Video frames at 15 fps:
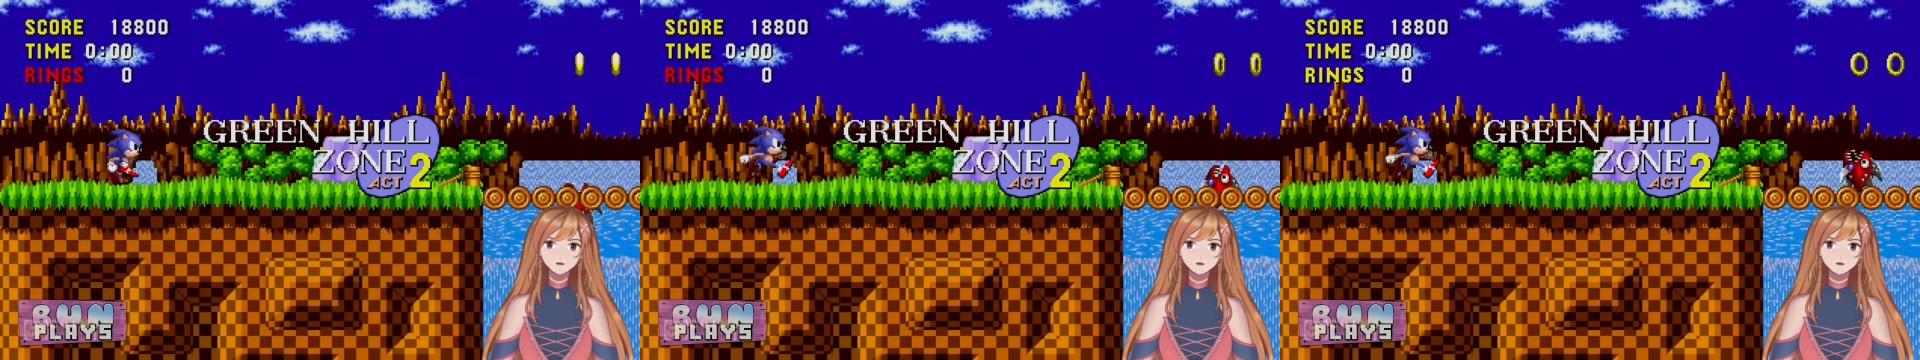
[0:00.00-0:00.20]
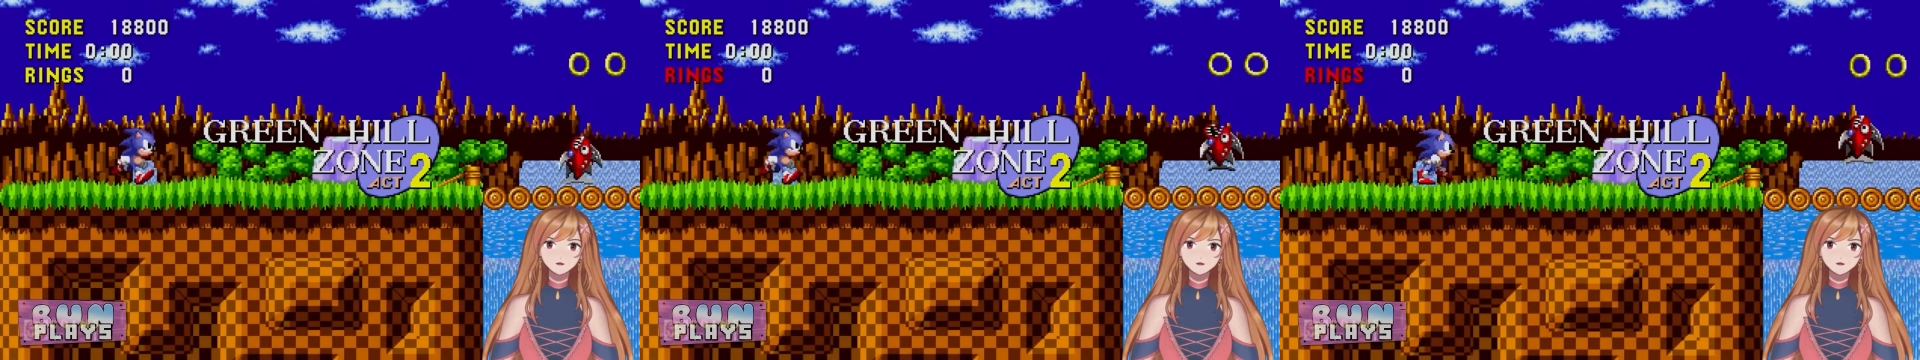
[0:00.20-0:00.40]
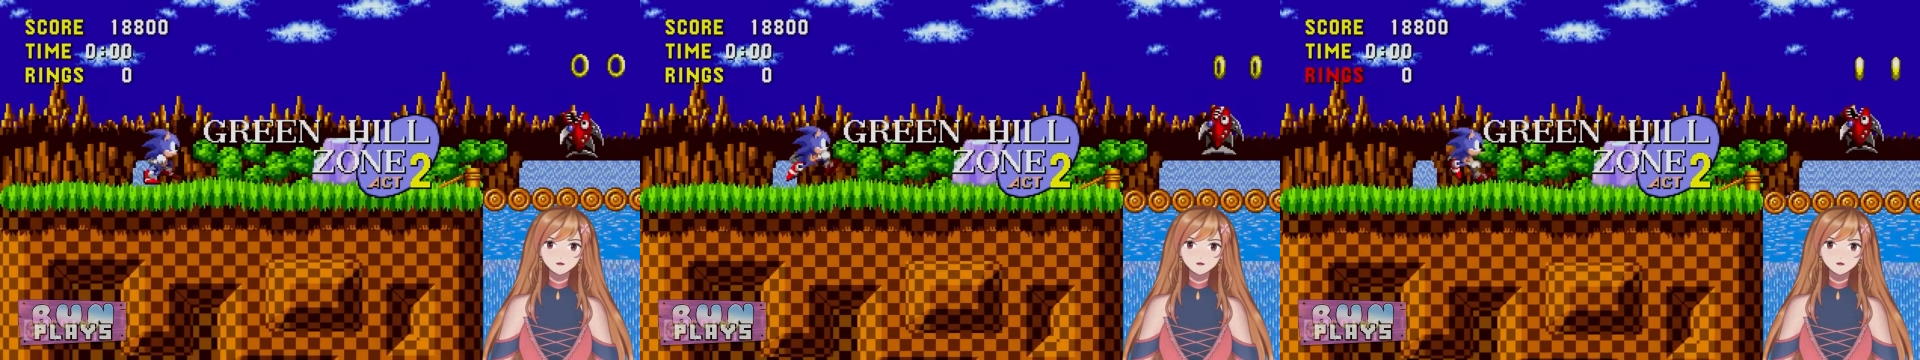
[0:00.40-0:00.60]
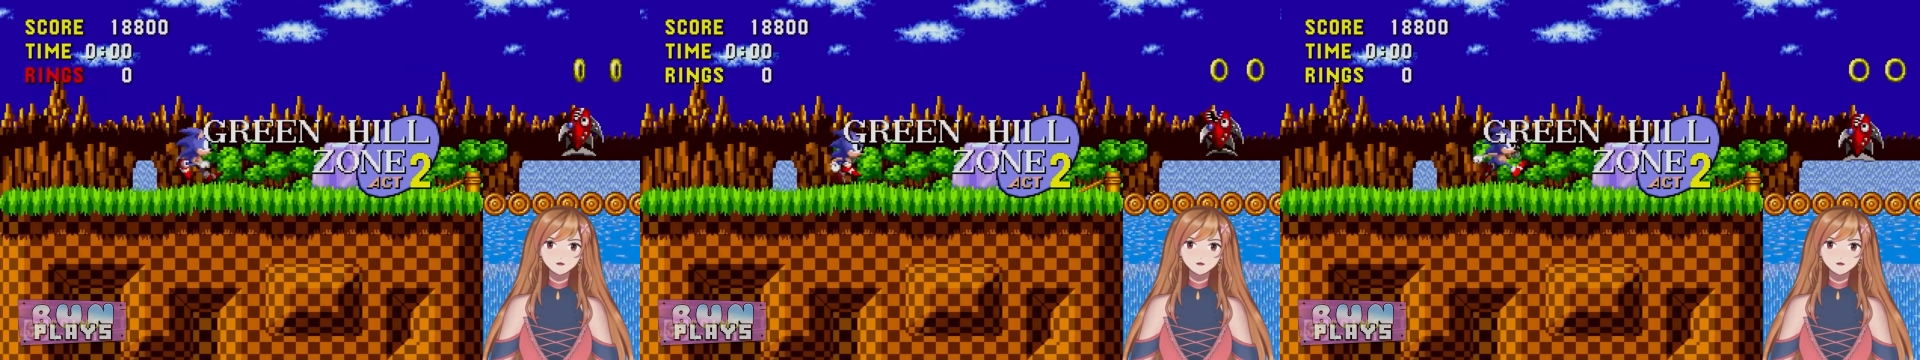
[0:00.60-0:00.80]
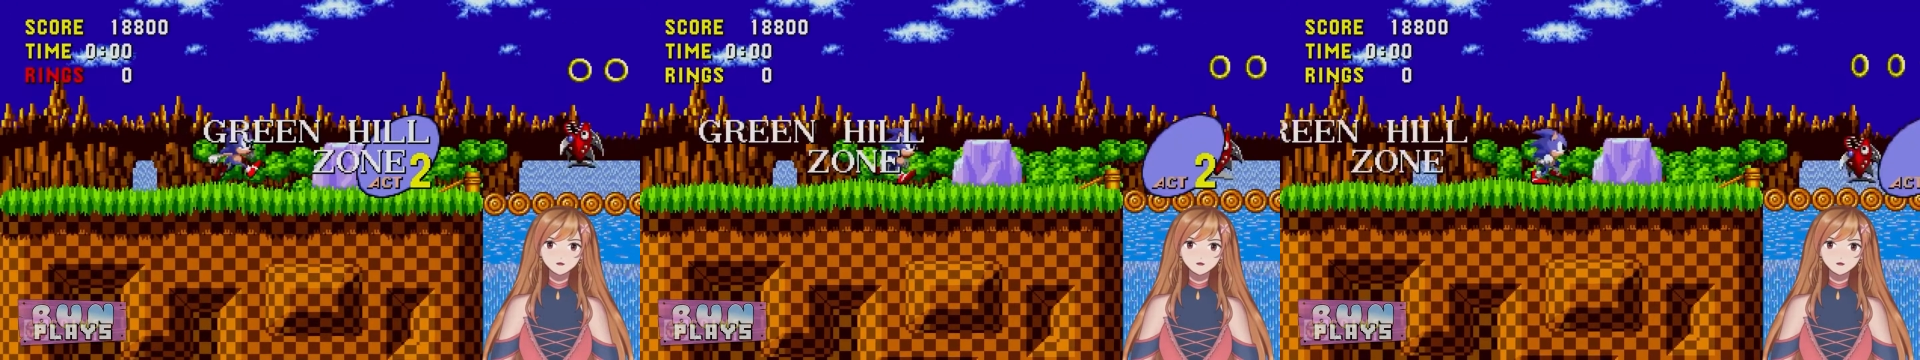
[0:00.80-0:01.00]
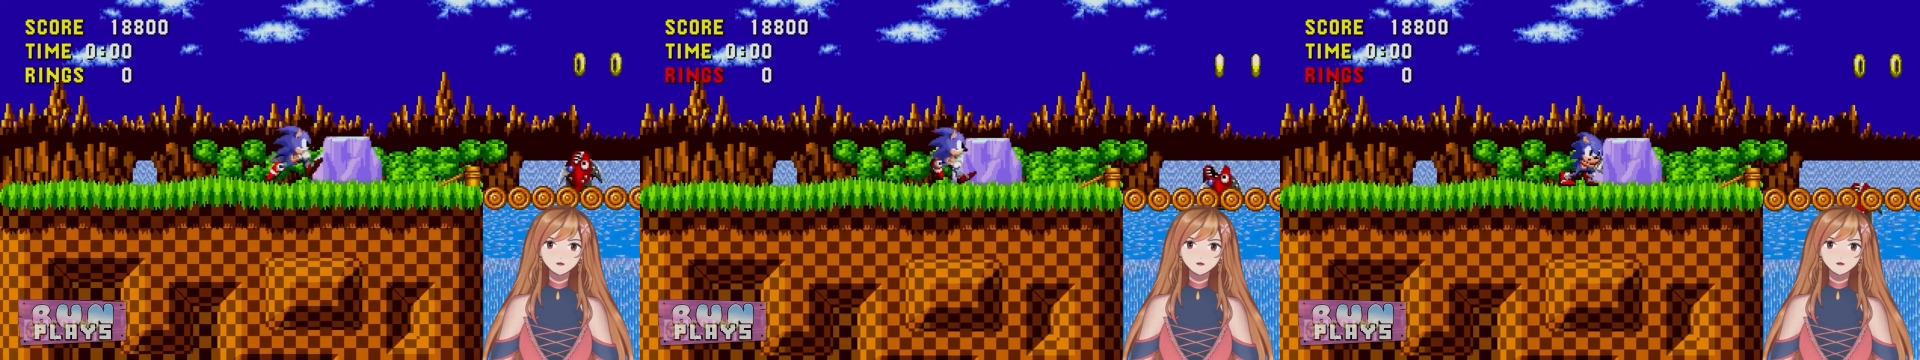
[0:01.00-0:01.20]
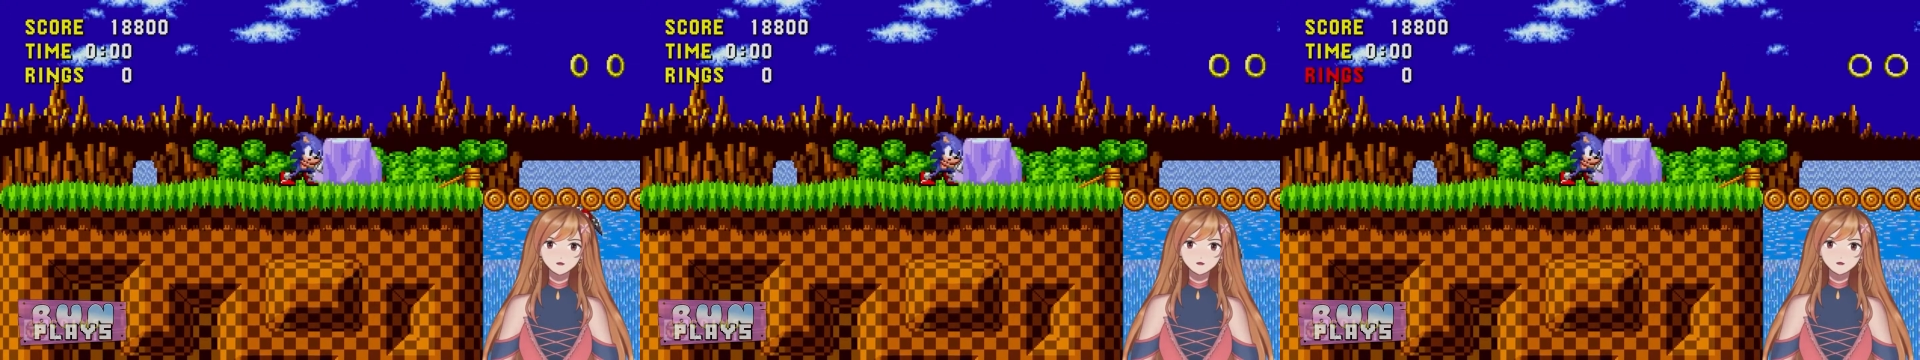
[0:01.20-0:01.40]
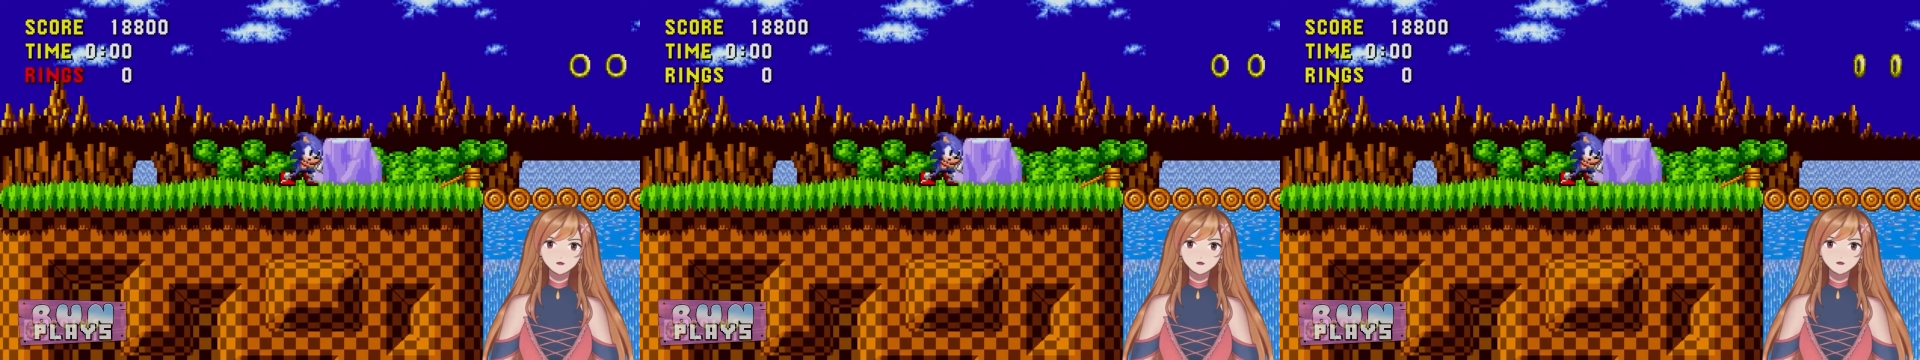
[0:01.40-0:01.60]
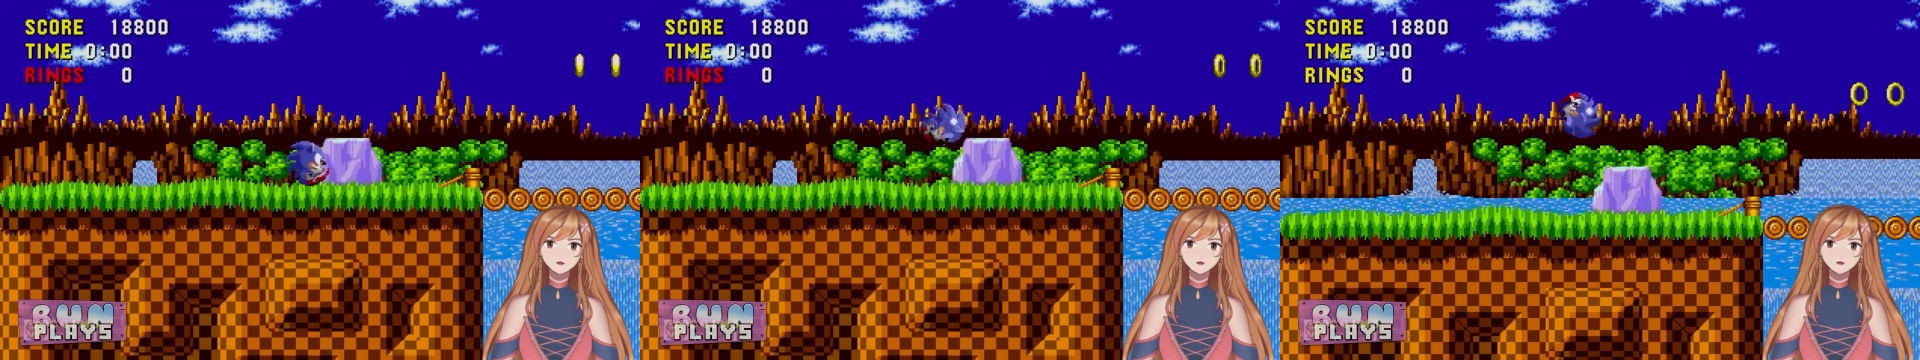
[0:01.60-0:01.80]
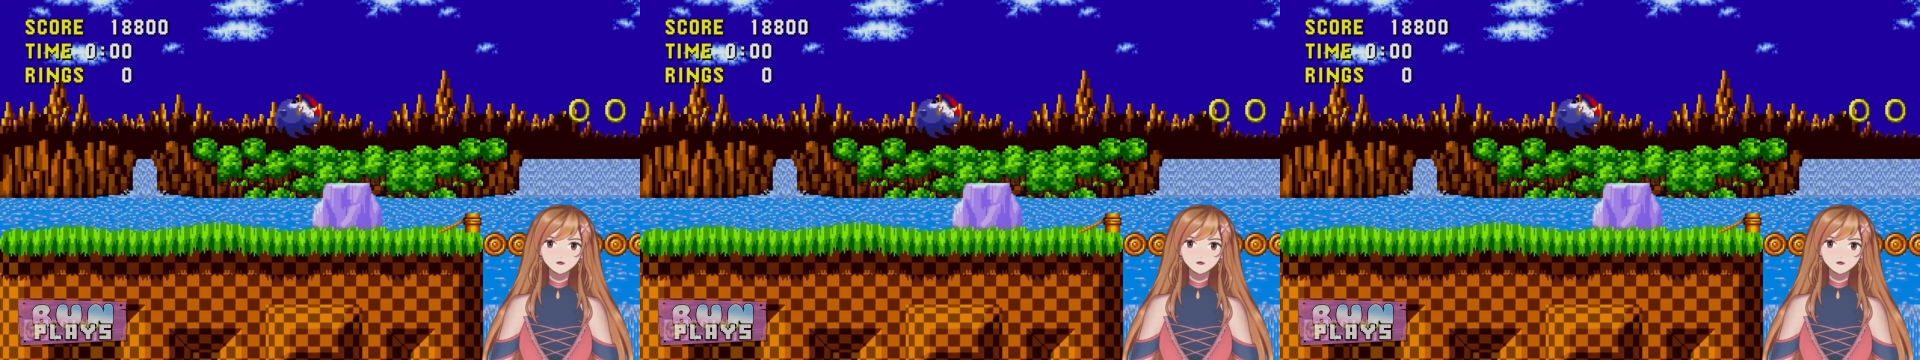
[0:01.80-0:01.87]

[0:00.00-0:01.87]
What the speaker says: (no one is talking)